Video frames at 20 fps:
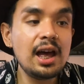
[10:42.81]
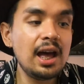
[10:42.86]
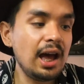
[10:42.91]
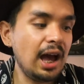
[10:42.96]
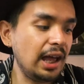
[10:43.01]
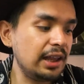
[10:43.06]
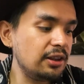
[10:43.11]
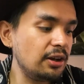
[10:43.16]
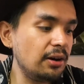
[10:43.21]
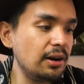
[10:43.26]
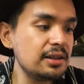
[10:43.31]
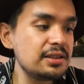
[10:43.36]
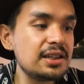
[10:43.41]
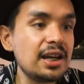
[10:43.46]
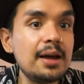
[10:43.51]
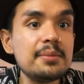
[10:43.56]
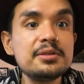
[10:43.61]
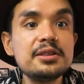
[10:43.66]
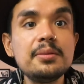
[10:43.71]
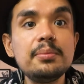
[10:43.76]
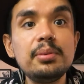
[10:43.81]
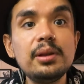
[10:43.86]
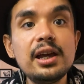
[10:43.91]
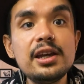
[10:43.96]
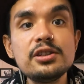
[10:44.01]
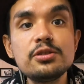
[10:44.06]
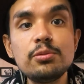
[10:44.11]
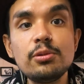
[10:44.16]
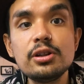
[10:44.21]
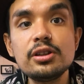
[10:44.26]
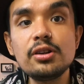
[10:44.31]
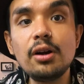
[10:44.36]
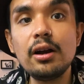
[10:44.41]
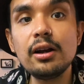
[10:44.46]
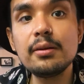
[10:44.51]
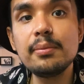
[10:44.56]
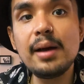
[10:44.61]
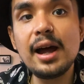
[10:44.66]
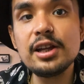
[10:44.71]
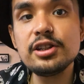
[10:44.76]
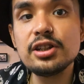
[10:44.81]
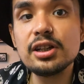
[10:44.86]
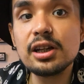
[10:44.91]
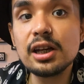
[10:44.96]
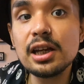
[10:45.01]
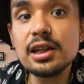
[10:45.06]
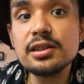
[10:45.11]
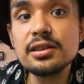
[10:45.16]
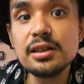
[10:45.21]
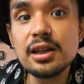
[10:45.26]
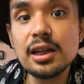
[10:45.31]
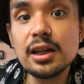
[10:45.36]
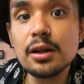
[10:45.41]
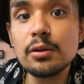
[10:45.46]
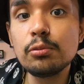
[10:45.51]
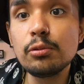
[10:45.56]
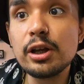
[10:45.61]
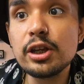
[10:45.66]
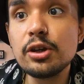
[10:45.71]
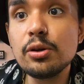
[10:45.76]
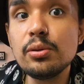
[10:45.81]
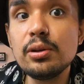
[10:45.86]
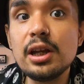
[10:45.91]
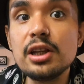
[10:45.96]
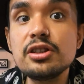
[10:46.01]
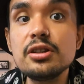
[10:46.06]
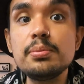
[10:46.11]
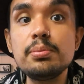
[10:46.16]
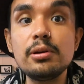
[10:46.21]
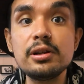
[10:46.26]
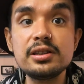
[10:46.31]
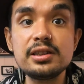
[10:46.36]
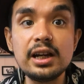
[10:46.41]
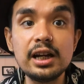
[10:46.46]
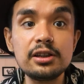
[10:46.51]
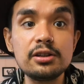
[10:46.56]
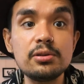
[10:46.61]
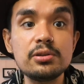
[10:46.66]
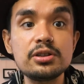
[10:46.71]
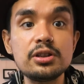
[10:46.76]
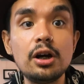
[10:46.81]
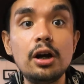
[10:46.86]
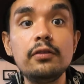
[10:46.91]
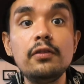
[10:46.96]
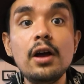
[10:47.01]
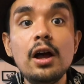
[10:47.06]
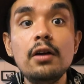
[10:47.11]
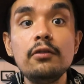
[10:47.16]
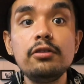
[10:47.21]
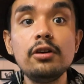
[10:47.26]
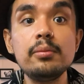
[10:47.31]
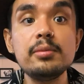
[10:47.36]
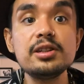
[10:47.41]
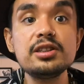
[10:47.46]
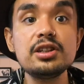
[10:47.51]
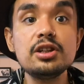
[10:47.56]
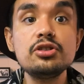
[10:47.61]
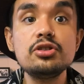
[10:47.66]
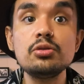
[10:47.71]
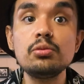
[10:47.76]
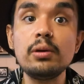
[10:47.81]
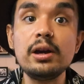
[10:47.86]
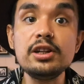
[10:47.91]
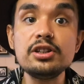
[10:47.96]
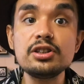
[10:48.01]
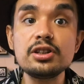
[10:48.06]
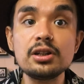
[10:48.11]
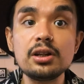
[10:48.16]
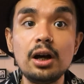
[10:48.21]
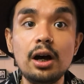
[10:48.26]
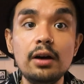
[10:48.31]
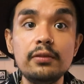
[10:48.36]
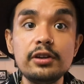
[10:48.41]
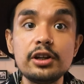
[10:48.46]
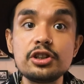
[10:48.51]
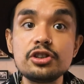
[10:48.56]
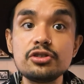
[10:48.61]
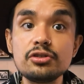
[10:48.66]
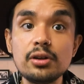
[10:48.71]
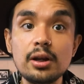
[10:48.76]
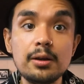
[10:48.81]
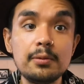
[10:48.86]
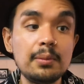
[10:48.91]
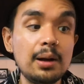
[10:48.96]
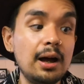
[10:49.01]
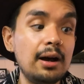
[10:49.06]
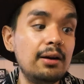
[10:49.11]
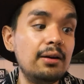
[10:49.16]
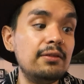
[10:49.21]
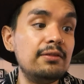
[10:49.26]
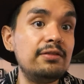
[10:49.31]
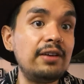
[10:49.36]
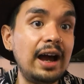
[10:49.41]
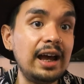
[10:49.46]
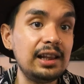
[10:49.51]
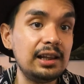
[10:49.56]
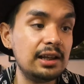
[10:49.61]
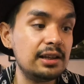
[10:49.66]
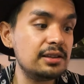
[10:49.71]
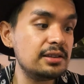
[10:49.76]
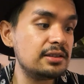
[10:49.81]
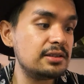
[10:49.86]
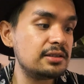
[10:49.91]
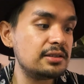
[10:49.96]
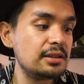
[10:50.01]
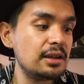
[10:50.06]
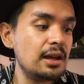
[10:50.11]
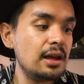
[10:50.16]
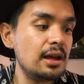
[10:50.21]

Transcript: And there are times and places where dark magic is needed when you need to protect yourself from a situation of extreme violence.